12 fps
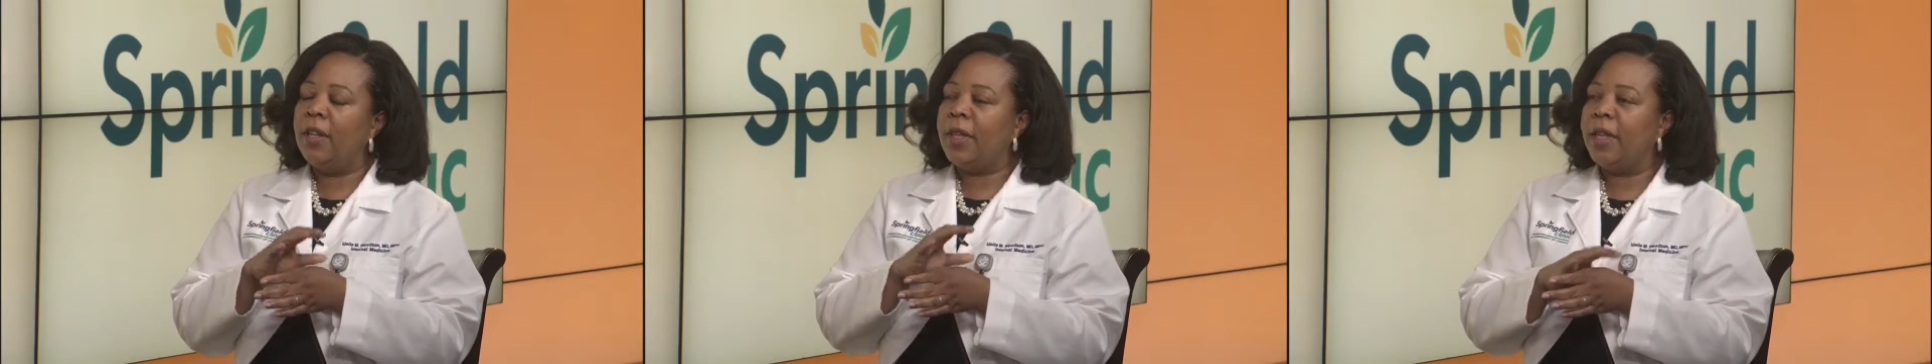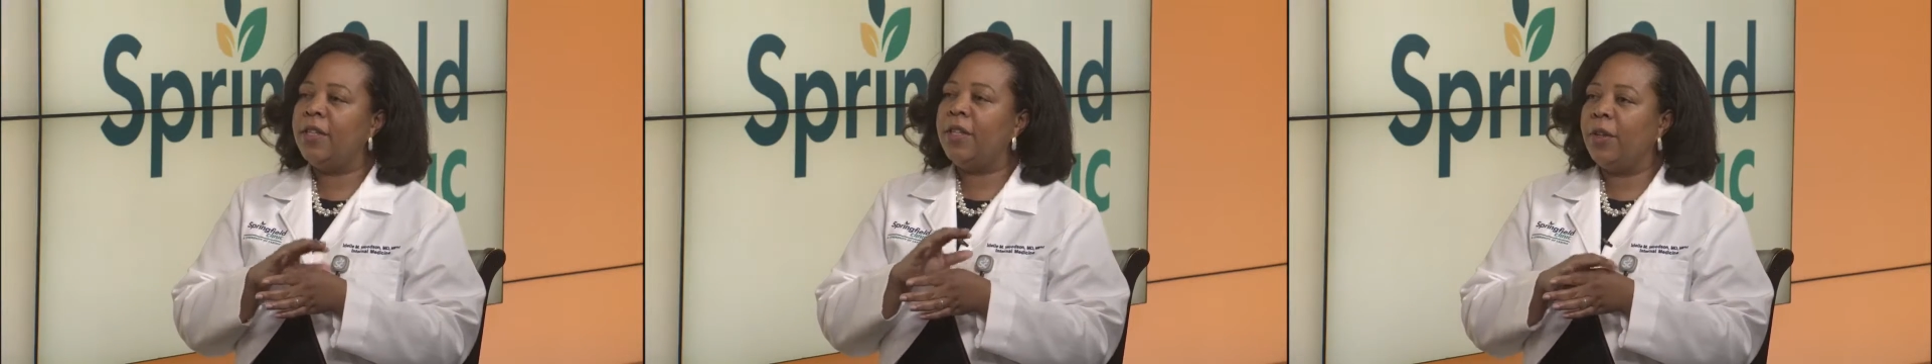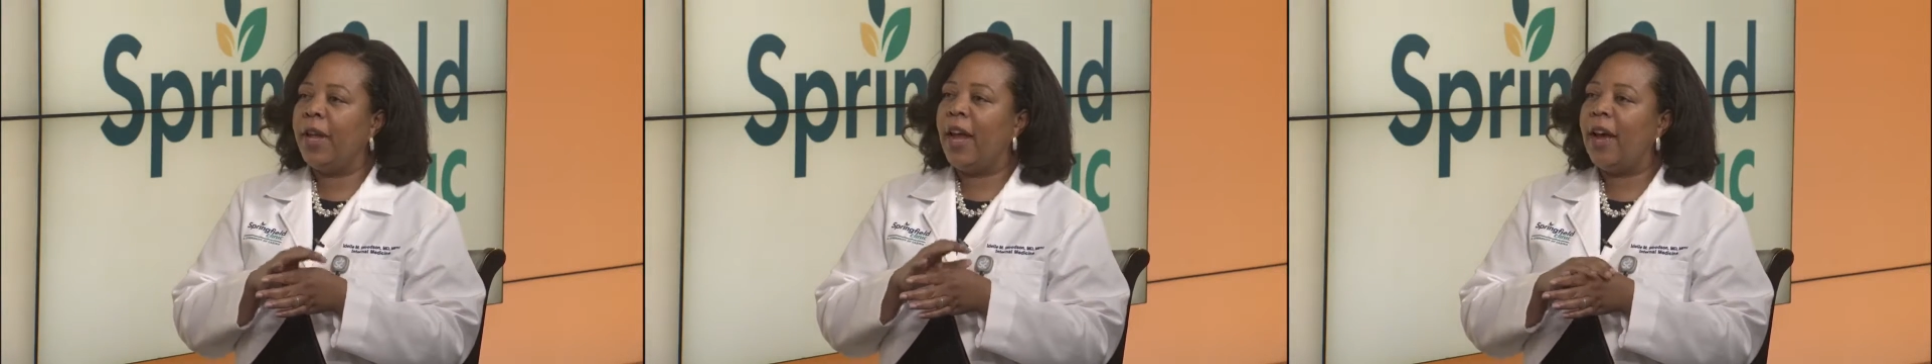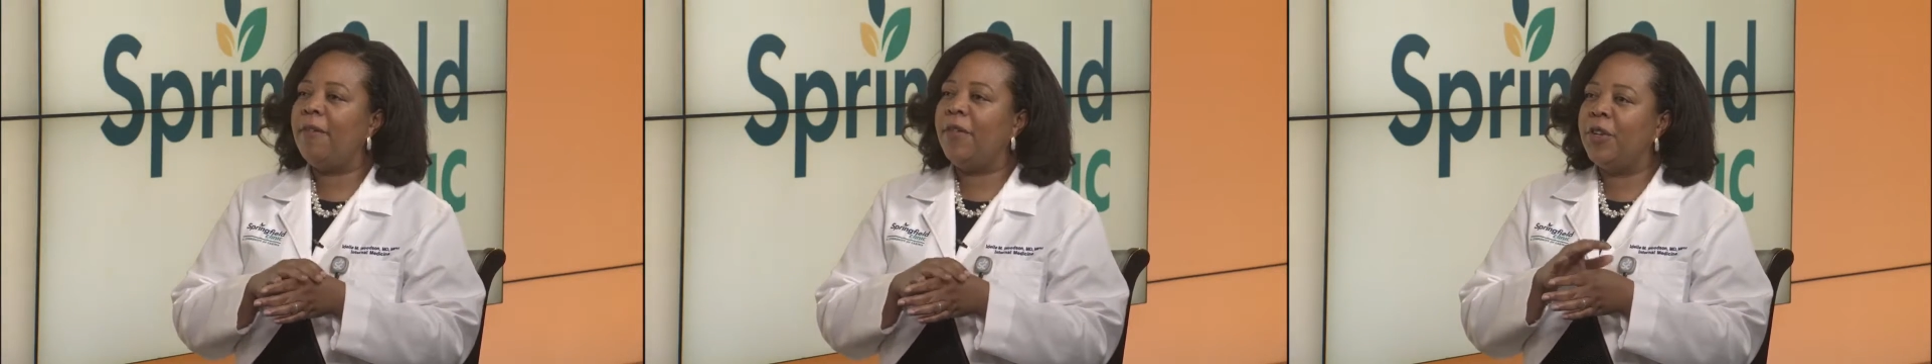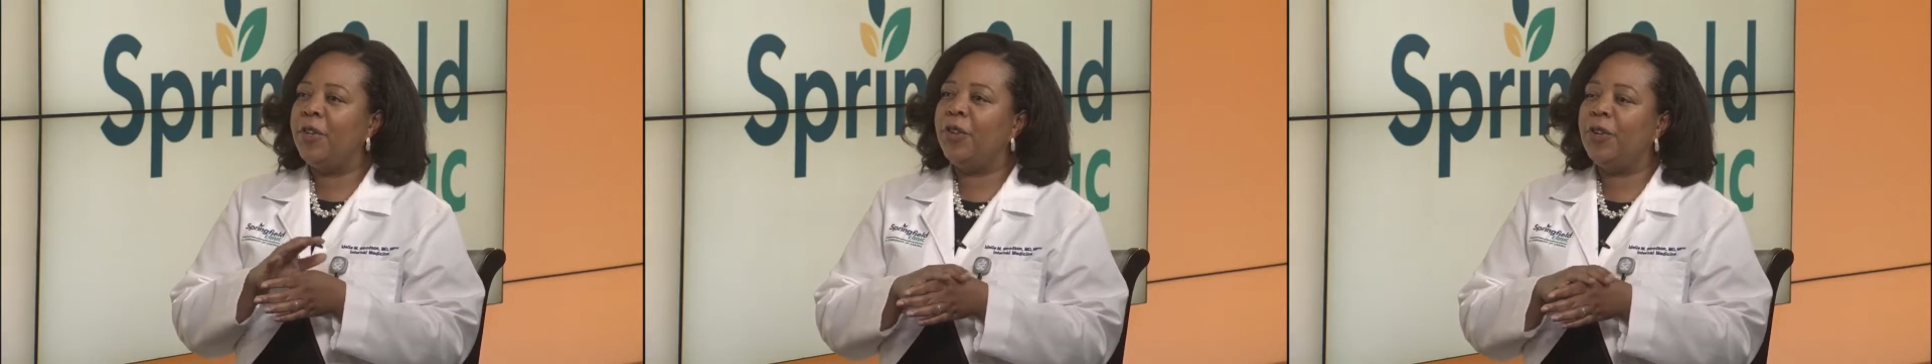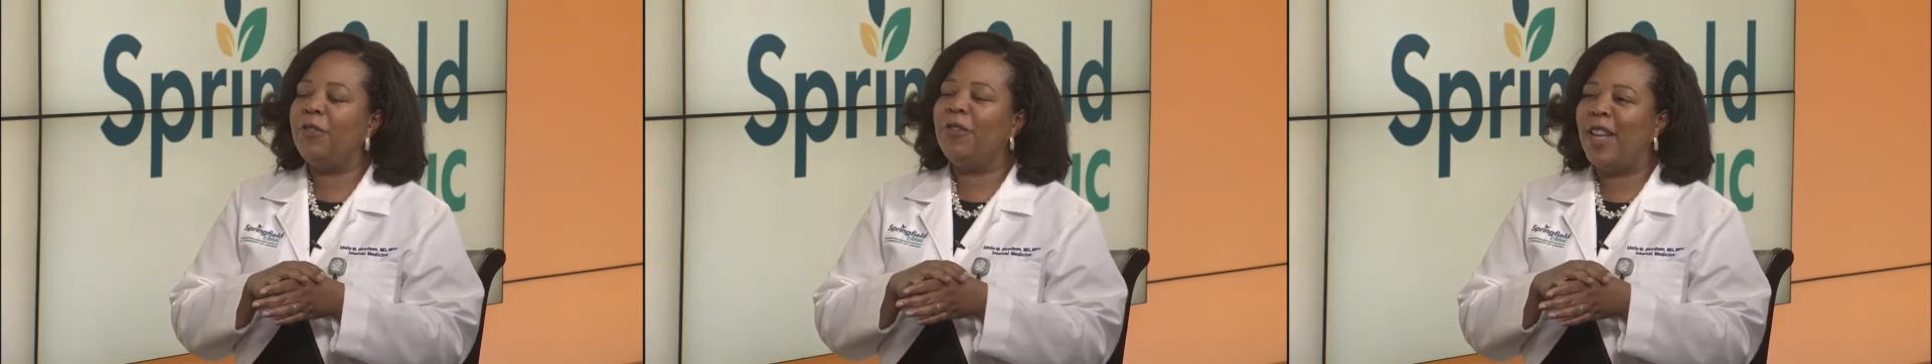they still have the
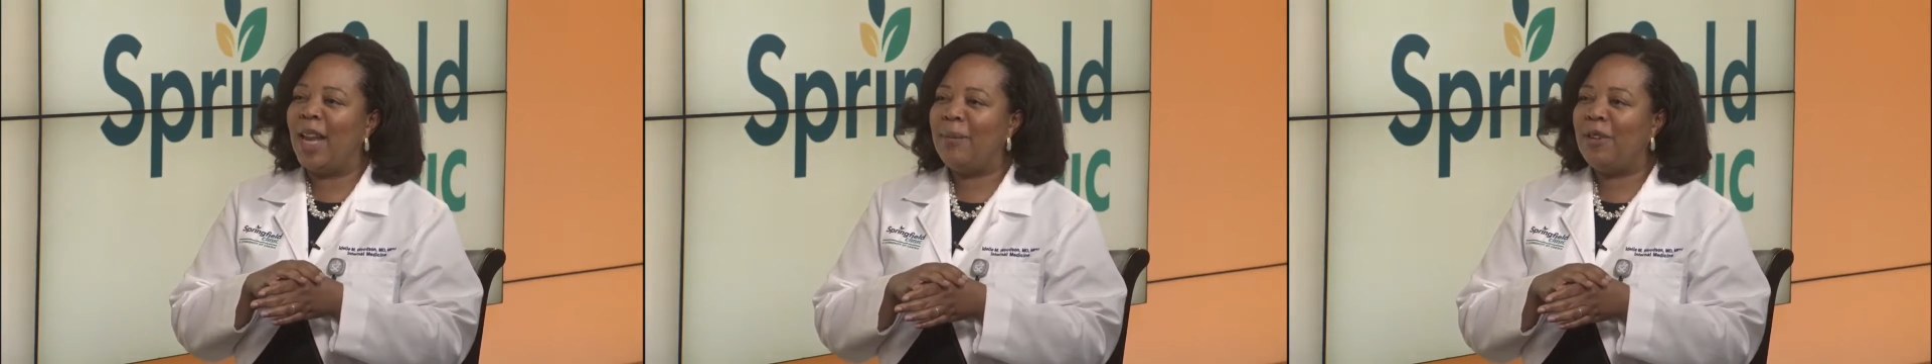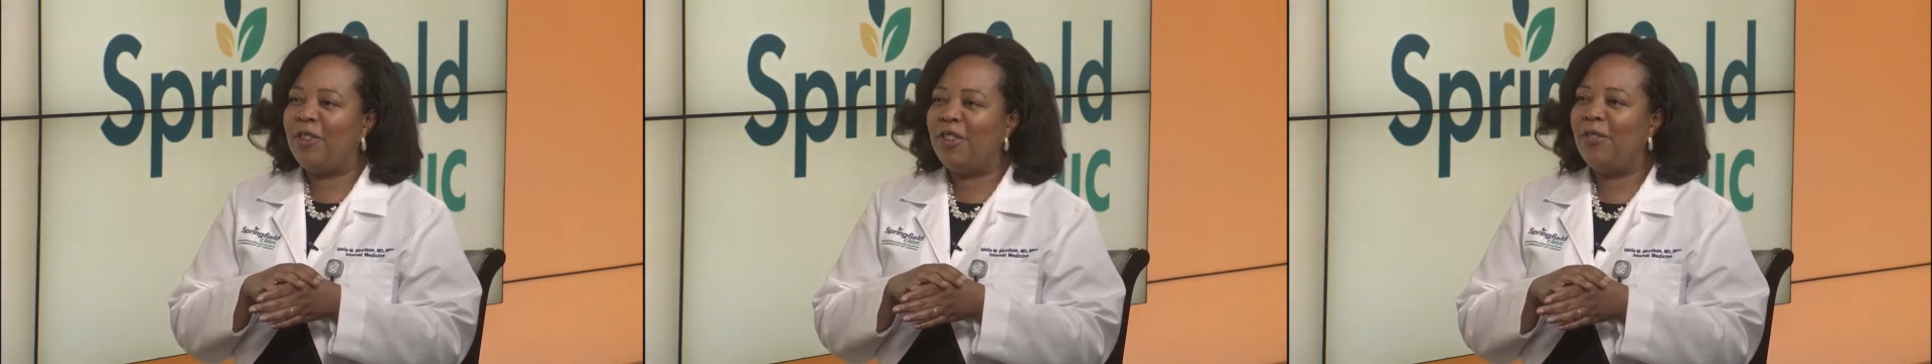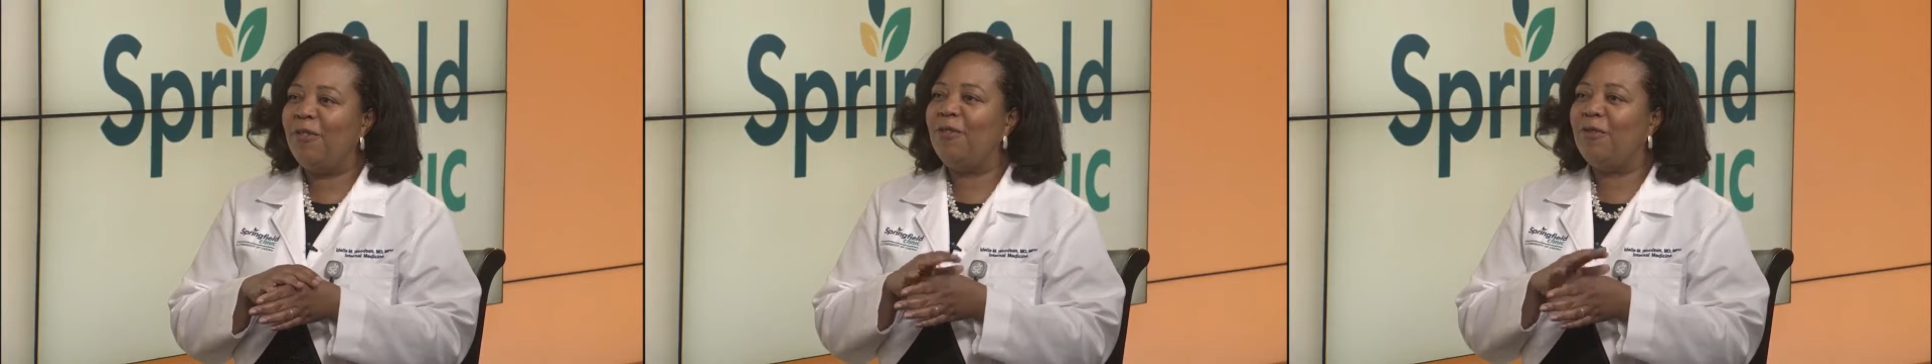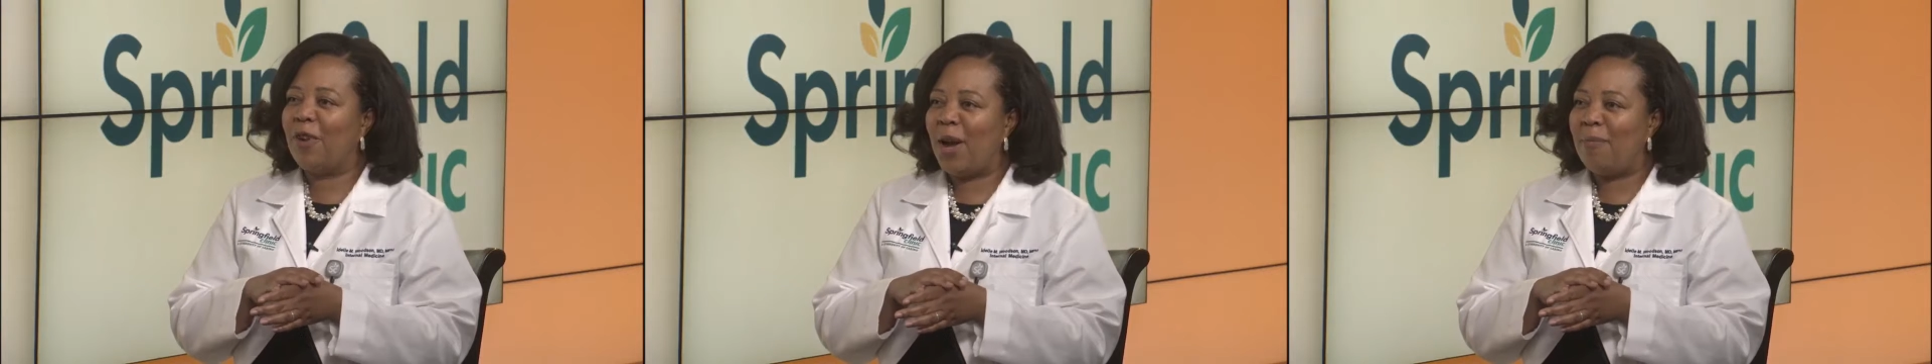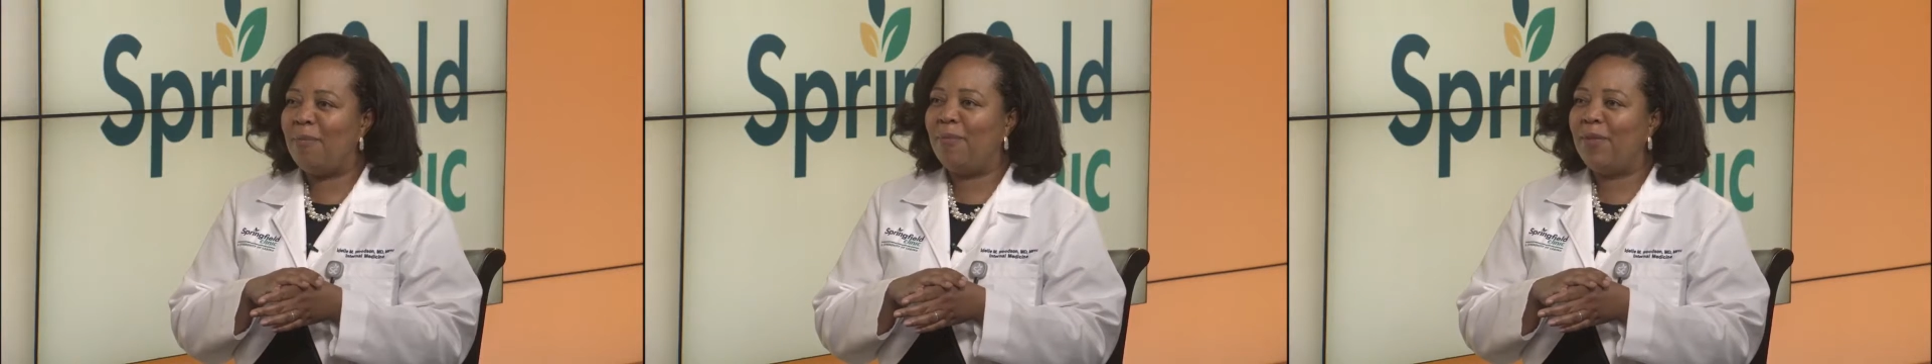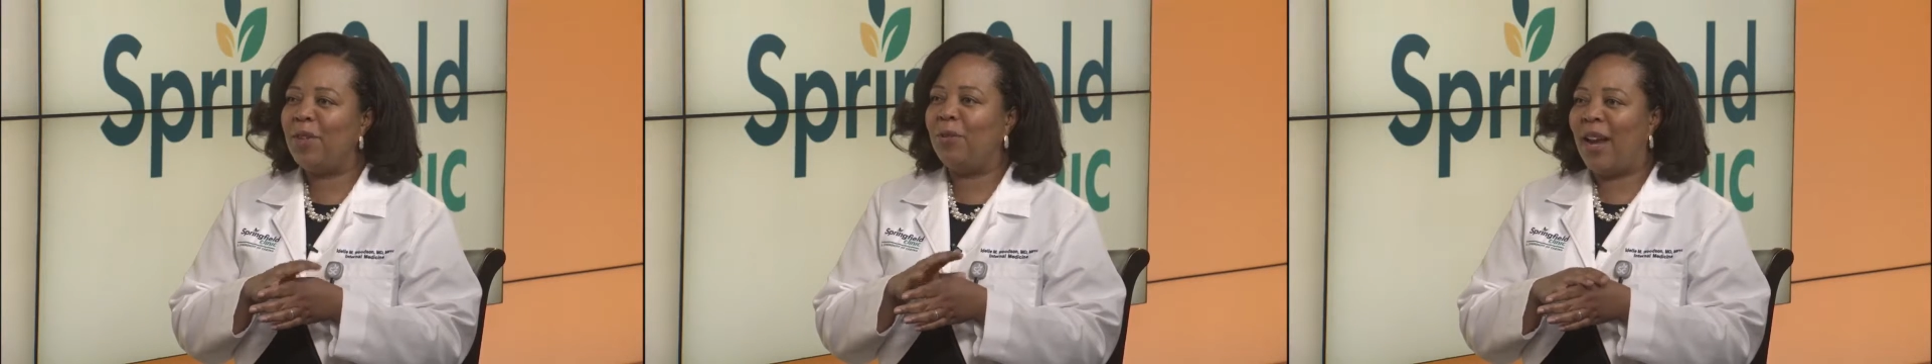nerve damage from
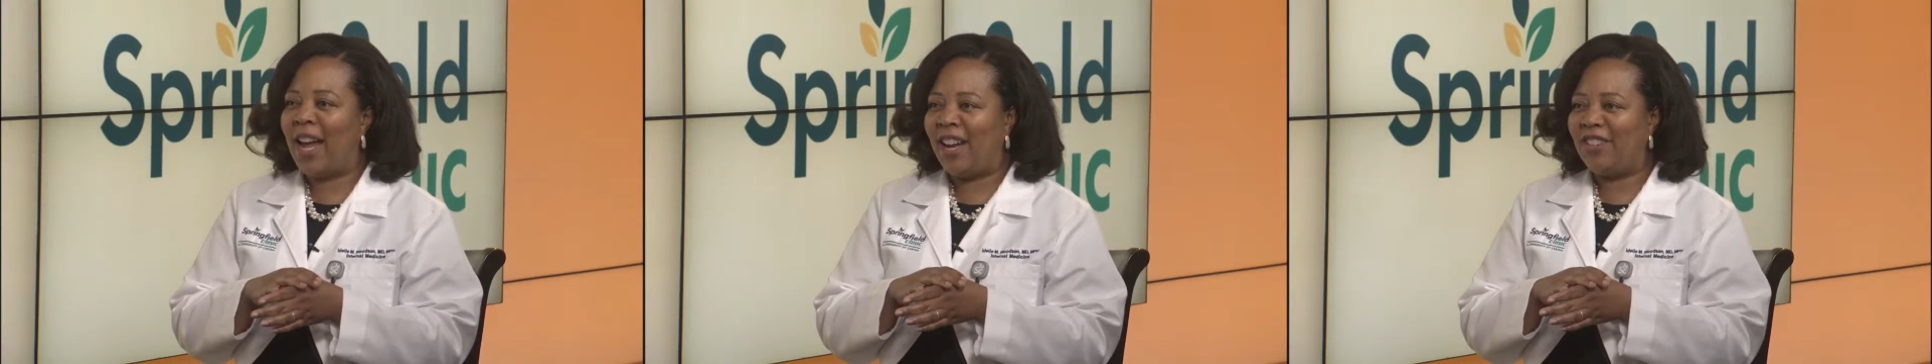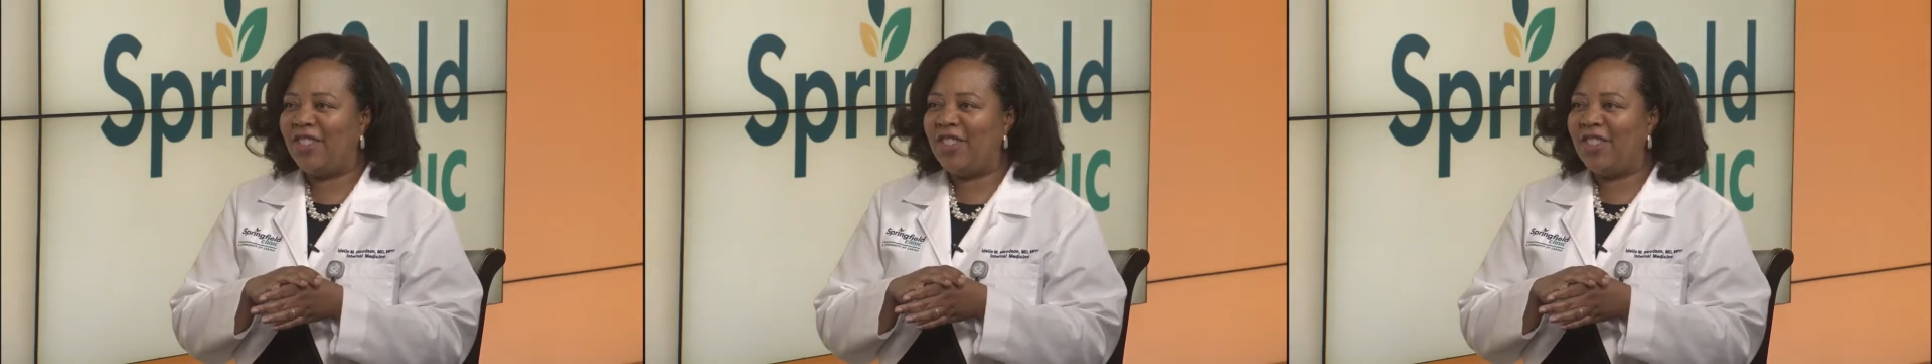the rash.